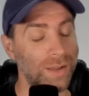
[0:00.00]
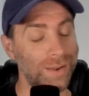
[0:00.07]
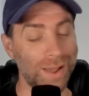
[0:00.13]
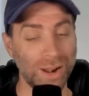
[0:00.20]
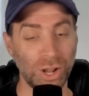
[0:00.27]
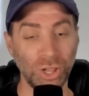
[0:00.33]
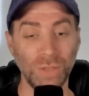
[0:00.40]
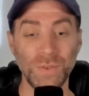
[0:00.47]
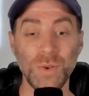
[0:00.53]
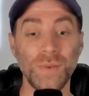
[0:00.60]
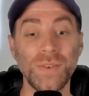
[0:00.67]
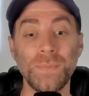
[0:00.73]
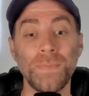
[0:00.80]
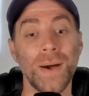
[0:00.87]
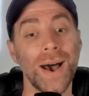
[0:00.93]
Not all of you
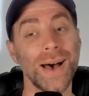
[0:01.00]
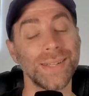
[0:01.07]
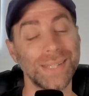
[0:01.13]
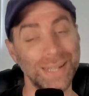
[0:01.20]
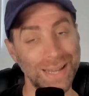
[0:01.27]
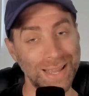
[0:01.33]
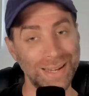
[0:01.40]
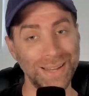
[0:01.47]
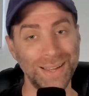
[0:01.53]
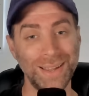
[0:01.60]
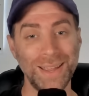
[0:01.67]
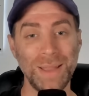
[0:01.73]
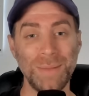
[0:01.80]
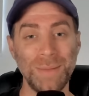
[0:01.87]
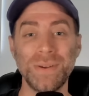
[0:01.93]
have deposited,
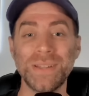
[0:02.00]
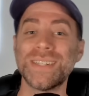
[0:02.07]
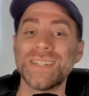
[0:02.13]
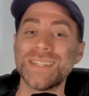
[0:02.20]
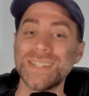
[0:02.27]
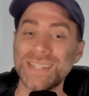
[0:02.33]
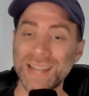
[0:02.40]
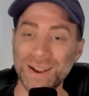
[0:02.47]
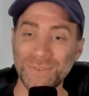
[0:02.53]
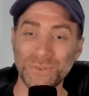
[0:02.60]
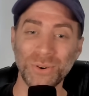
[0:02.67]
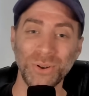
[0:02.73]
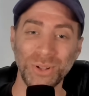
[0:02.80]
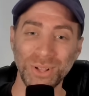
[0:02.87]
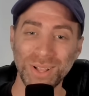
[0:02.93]
but
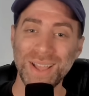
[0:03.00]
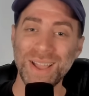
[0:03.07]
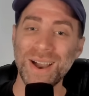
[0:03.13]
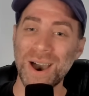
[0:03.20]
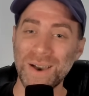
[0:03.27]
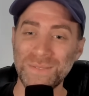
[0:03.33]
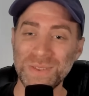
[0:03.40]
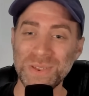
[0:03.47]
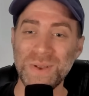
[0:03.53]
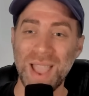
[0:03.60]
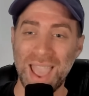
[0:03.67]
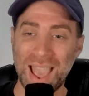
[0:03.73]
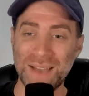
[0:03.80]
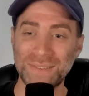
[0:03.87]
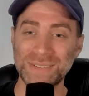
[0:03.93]
several of you
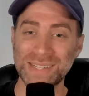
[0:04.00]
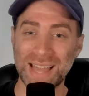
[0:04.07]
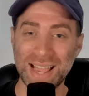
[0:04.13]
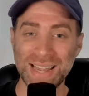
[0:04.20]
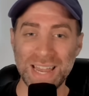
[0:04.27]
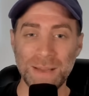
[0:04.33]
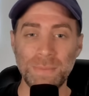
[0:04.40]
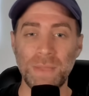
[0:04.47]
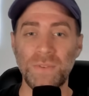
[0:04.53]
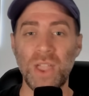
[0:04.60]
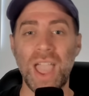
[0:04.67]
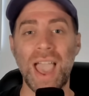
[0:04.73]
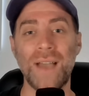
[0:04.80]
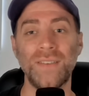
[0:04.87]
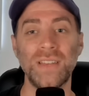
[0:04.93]
have signed up. If you
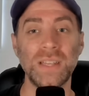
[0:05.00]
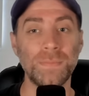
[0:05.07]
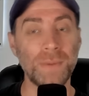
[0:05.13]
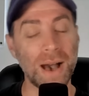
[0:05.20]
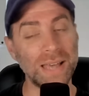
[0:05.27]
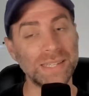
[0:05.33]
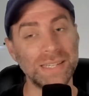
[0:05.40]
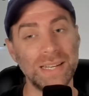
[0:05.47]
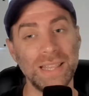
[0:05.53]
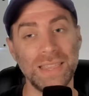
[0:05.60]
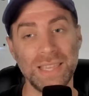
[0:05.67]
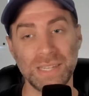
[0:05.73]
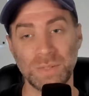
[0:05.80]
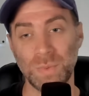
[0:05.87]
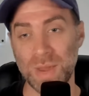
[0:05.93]
haven't deposited
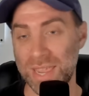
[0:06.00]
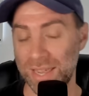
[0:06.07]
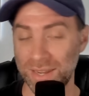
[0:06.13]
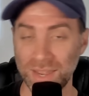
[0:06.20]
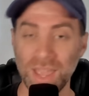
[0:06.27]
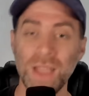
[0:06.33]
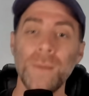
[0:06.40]
this weekend,